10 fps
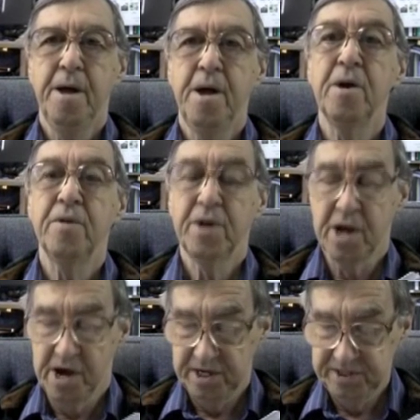Here are the
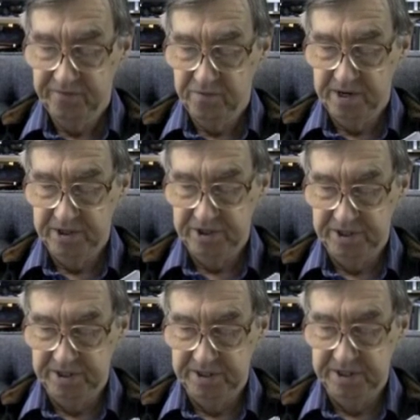kinds of
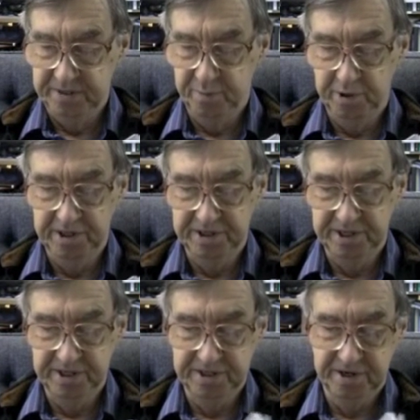questions this book is
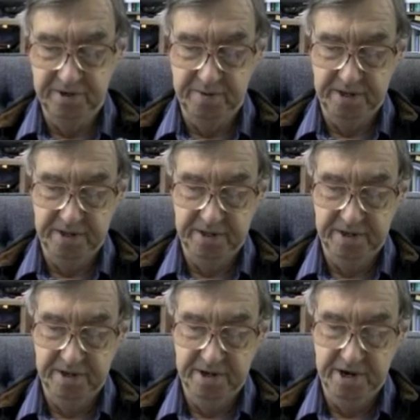concerned with
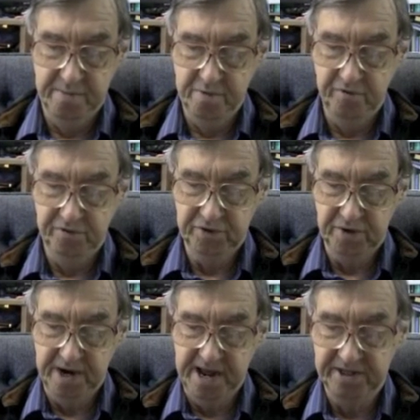and moves
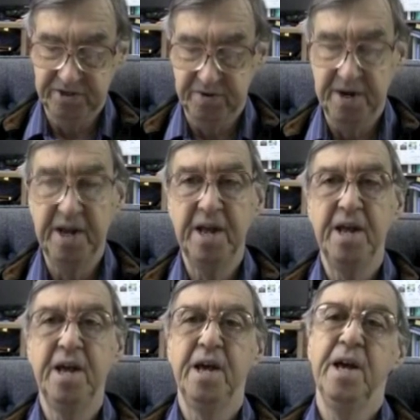toward answering,
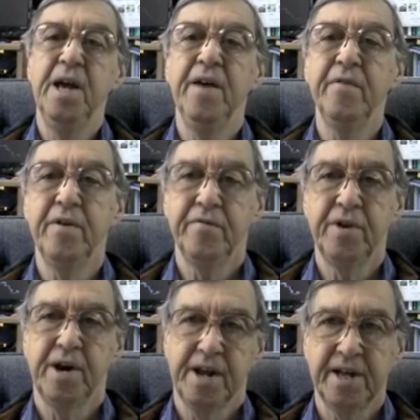even if
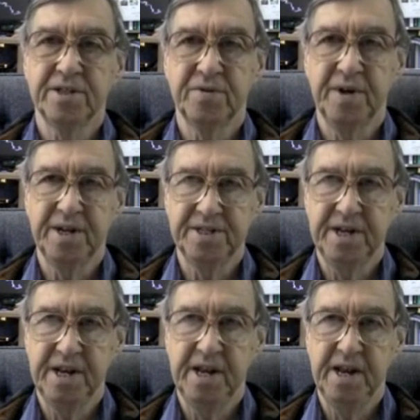not answering as
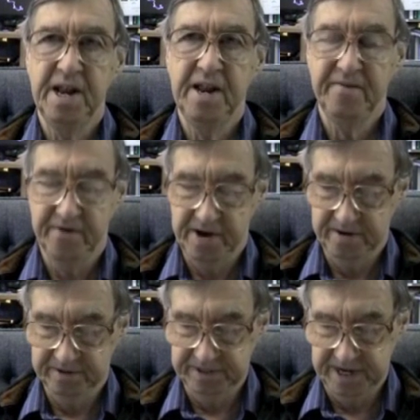in any
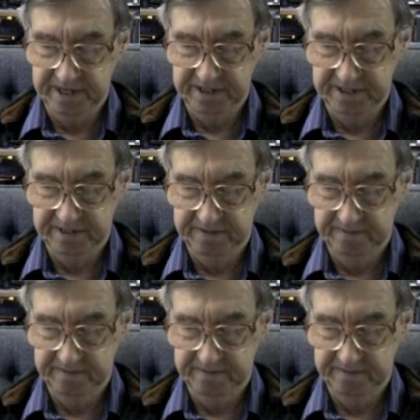final sense.